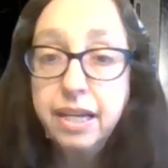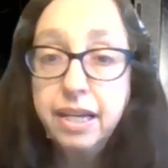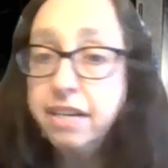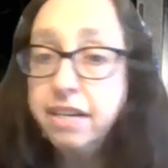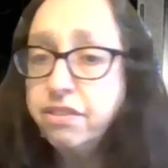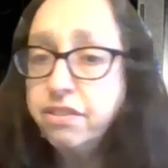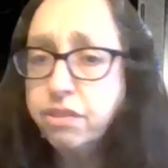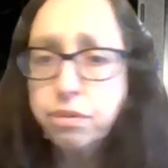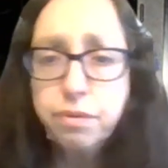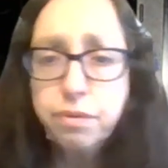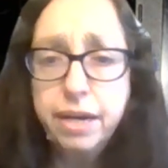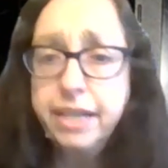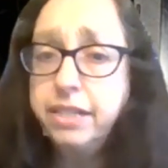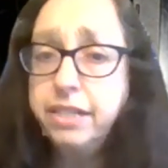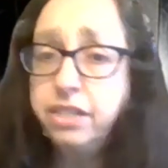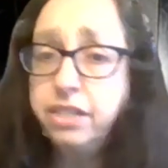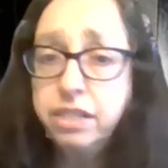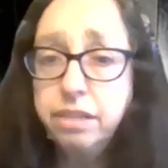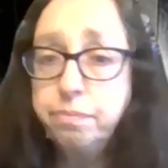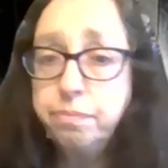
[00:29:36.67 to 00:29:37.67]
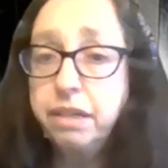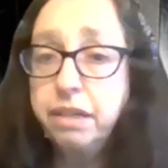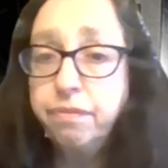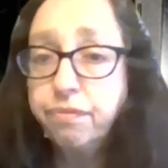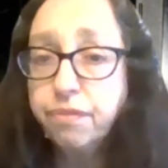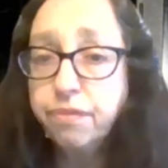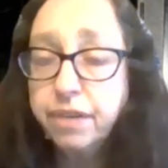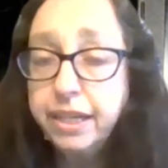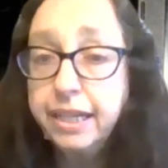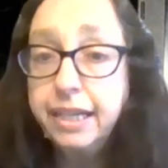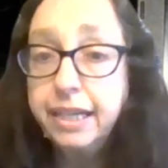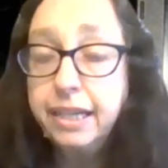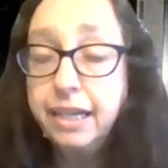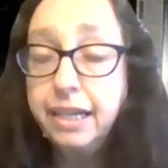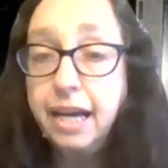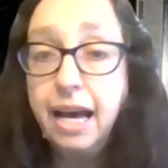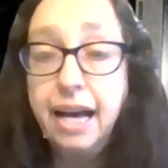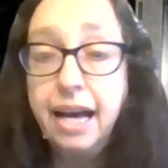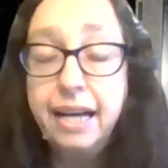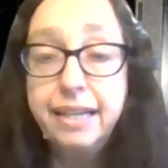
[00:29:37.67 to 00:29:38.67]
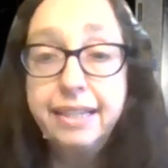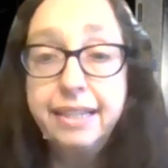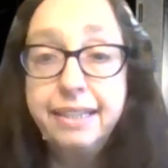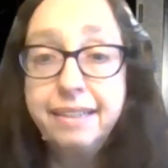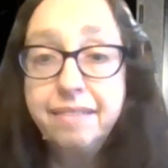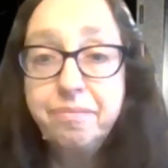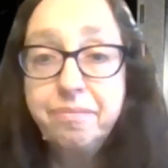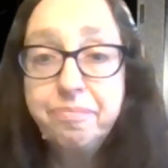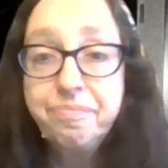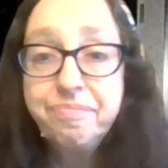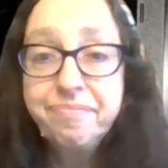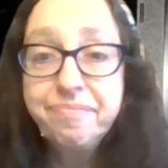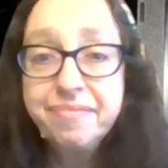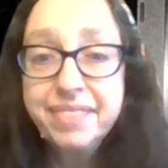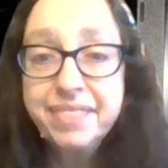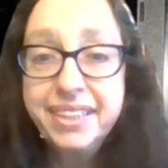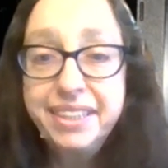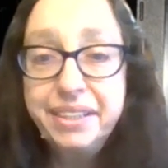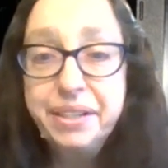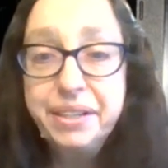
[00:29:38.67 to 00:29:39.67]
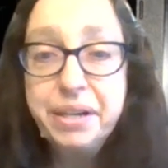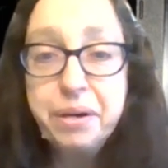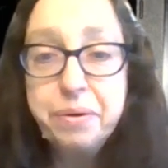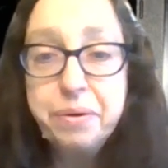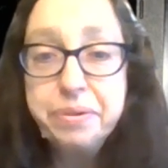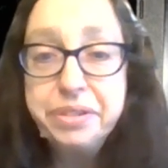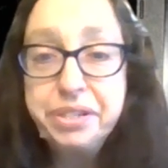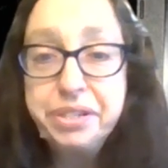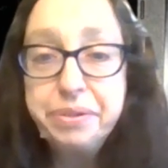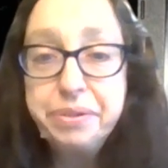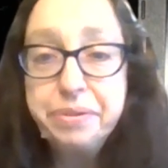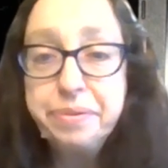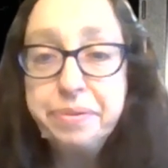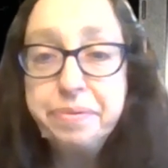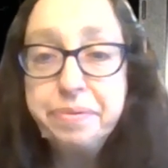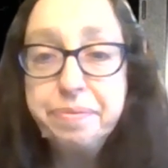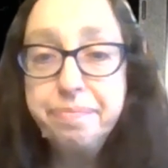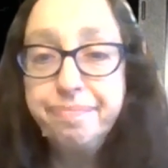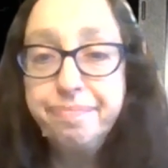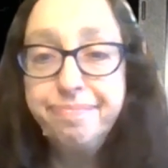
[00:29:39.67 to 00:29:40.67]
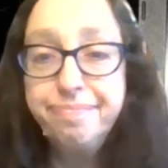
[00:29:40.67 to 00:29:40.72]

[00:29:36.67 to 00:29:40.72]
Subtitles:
It's great to be free and, to